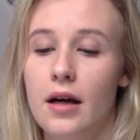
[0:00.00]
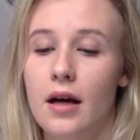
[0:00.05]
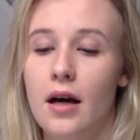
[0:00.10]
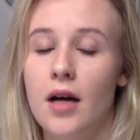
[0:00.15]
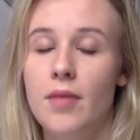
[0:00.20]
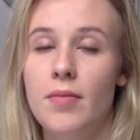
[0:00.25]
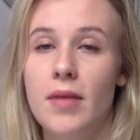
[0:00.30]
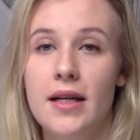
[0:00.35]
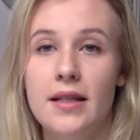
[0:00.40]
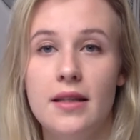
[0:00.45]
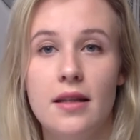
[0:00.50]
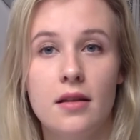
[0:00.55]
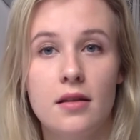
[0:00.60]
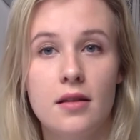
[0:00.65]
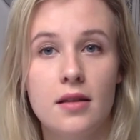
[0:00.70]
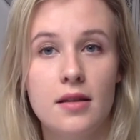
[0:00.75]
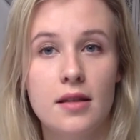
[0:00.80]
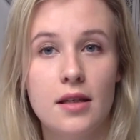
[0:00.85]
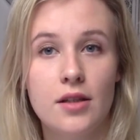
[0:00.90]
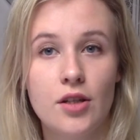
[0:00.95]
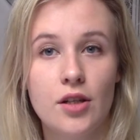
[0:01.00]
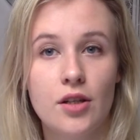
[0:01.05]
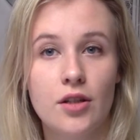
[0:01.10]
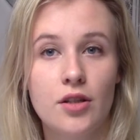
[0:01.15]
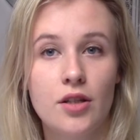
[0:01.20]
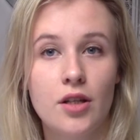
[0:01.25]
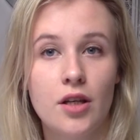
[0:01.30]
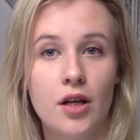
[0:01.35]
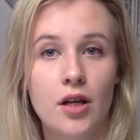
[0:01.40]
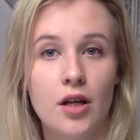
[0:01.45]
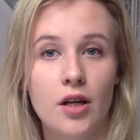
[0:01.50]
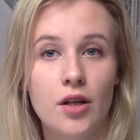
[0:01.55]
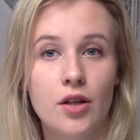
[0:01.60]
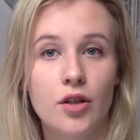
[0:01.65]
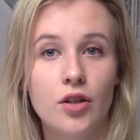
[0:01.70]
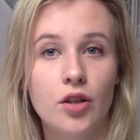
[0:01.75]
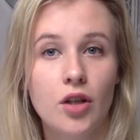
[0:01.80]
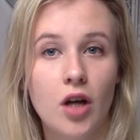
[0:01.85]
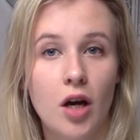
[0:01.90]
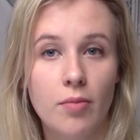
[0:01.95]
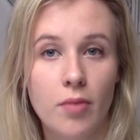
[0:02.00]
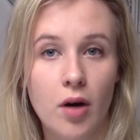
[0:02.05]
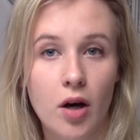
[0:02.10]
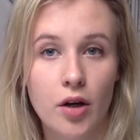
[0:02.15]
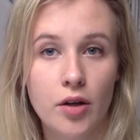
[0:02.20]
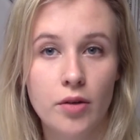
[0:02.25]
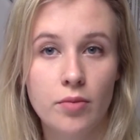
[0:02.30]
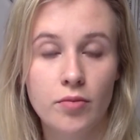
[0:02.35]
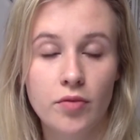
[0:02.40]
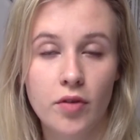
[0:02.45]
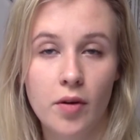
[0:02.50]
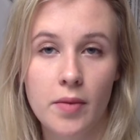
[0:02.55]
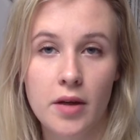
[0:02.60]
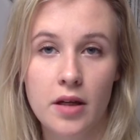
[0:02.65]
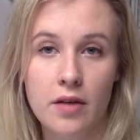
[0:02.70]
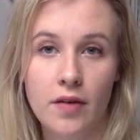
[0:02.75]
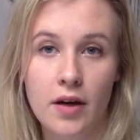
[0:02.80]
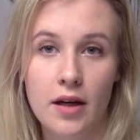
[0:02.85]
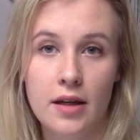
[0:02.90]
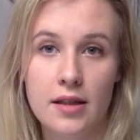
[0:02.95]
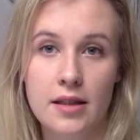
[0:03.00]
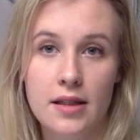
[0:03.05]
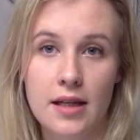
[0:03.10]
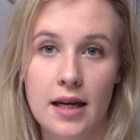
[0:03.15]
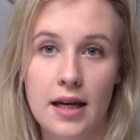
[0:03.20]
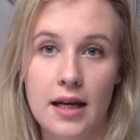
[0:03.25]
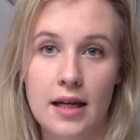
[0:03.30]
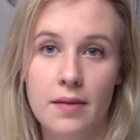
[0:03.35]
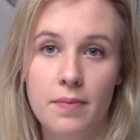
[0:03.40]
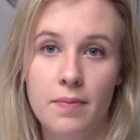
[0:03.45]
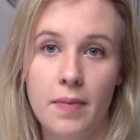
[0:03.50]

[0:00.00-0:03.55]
I made the decision to come home from university